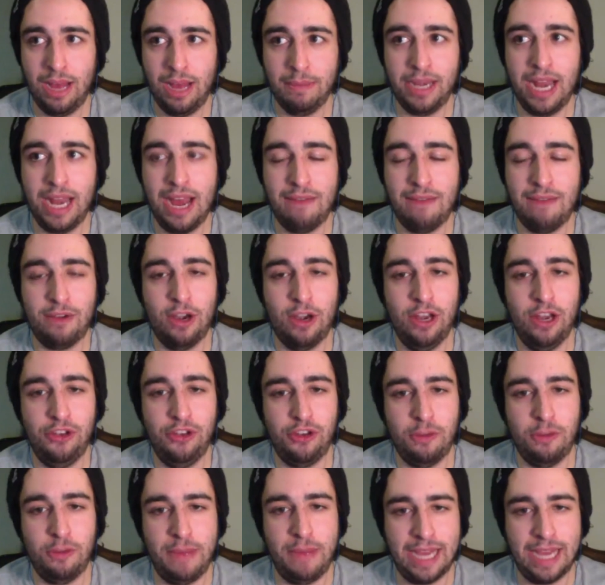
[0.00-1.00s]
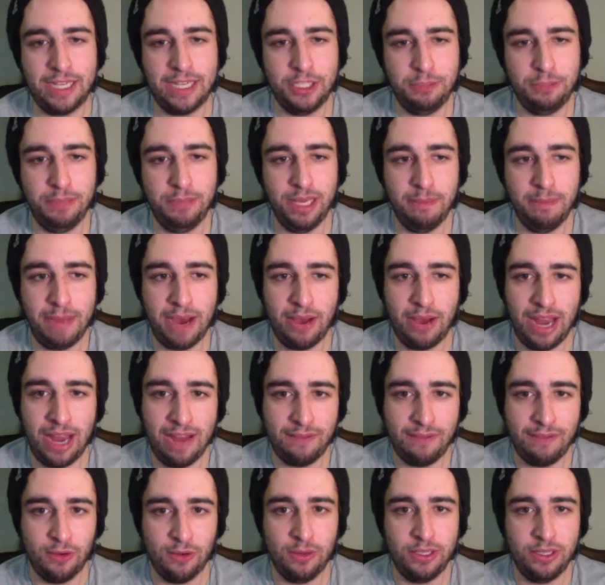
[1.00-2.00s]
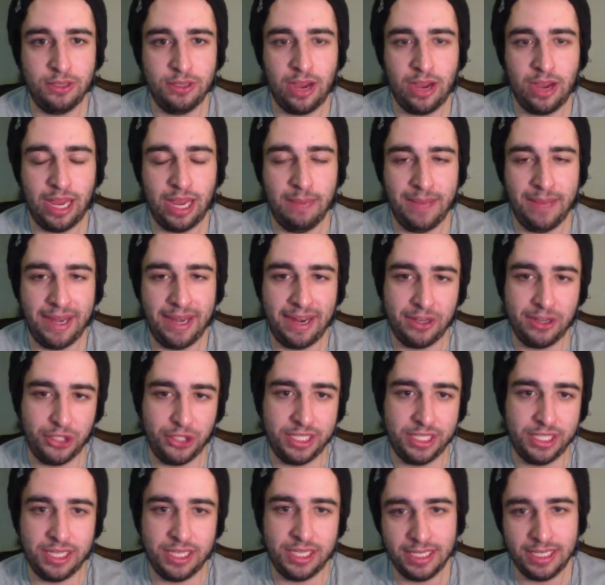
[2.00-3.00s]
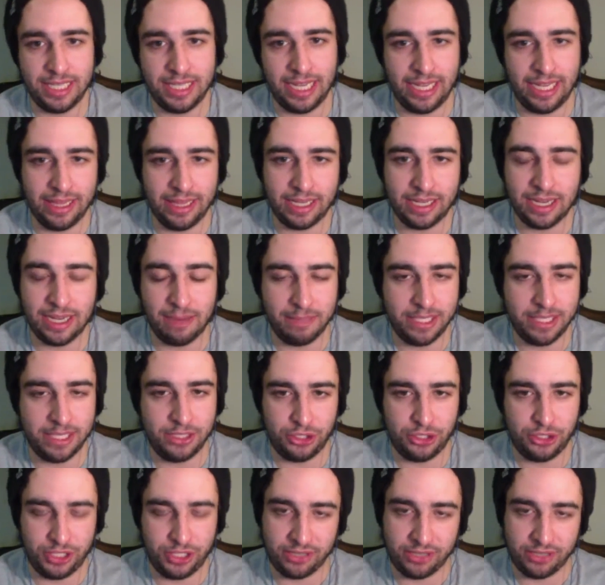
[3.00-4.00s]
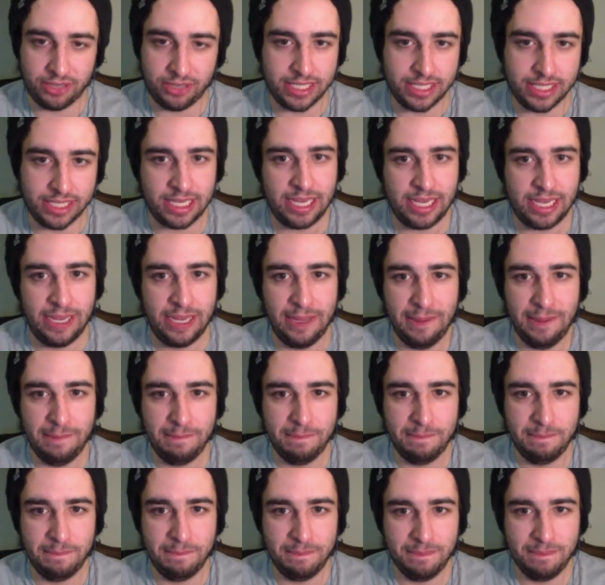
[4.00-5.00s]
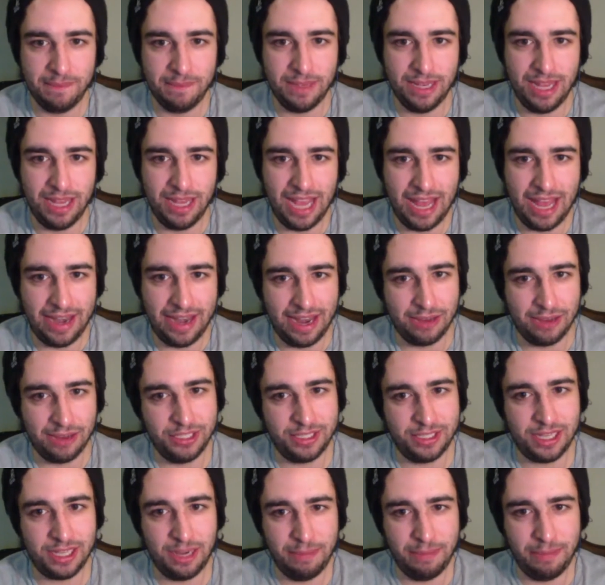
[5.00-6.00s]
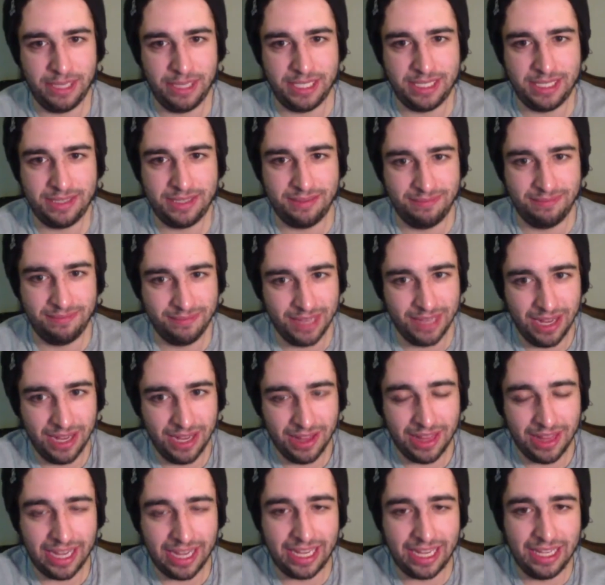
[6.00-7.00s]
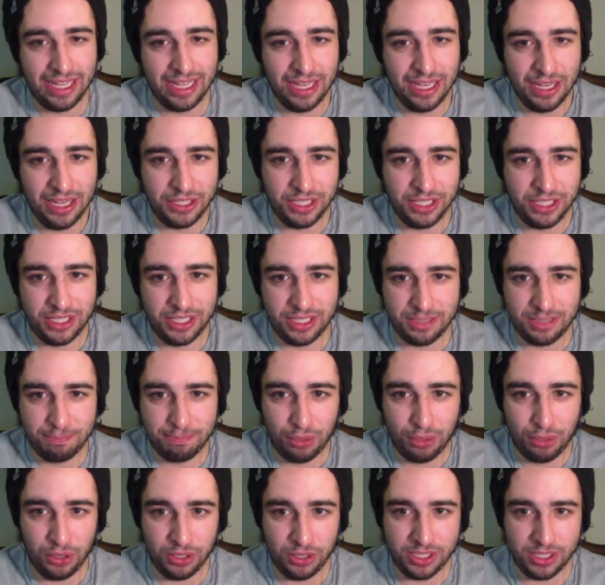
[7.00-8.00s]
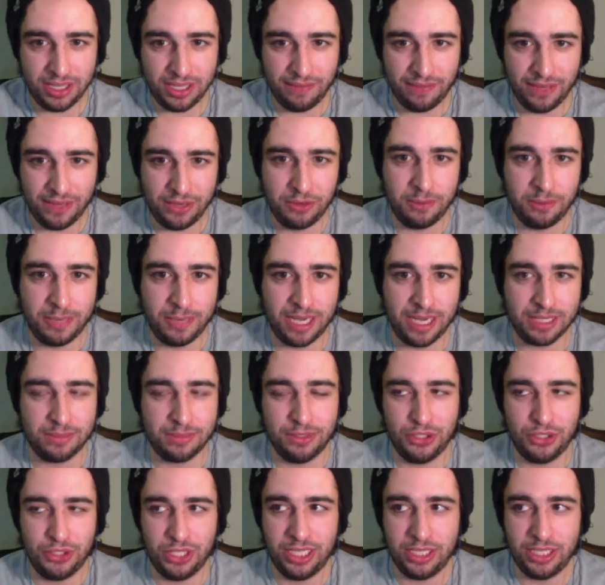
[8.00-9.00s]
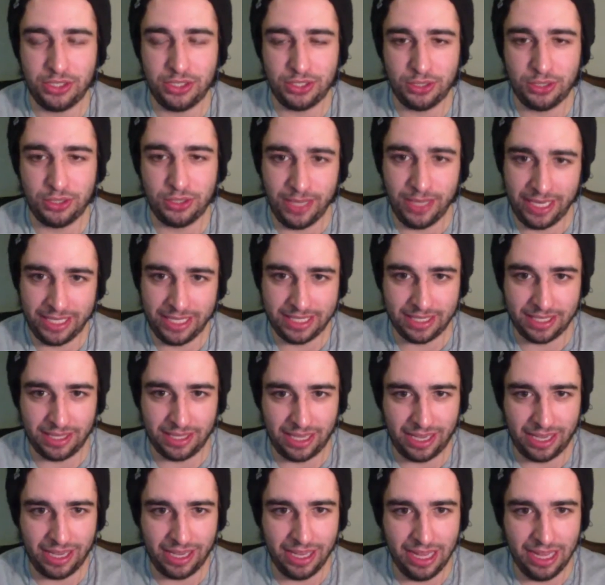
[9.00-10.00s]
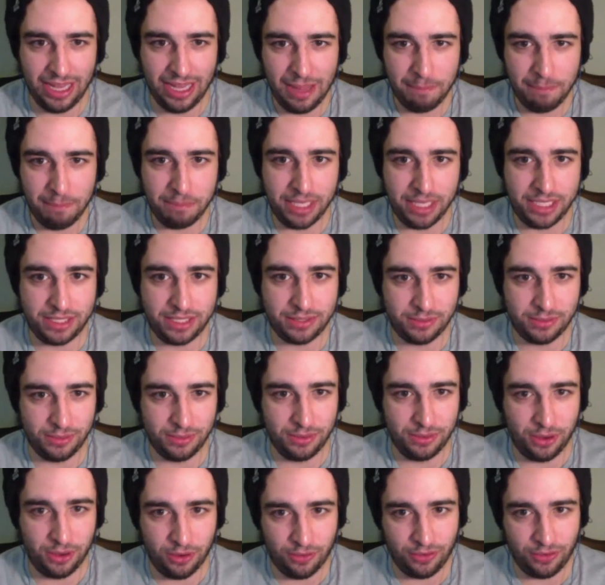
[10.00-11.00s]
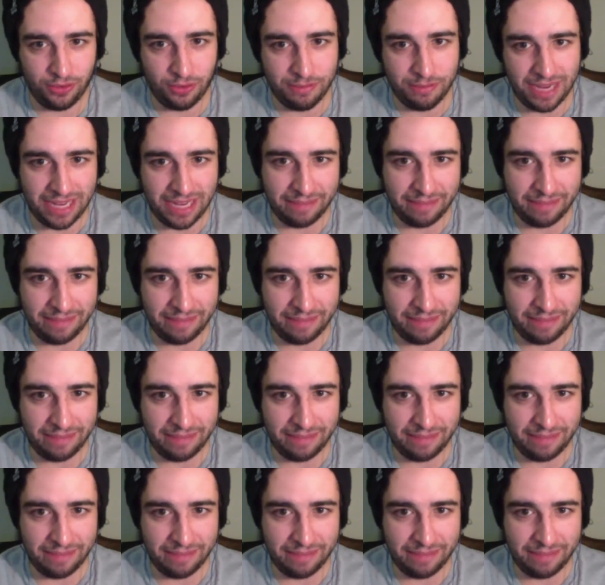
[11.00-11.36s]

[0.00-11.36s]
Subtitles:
have her intro package be about everyone talking about how she's not taking the competition seriously. And now she's going to be she's put herself into a box where she can so easily be screwed over by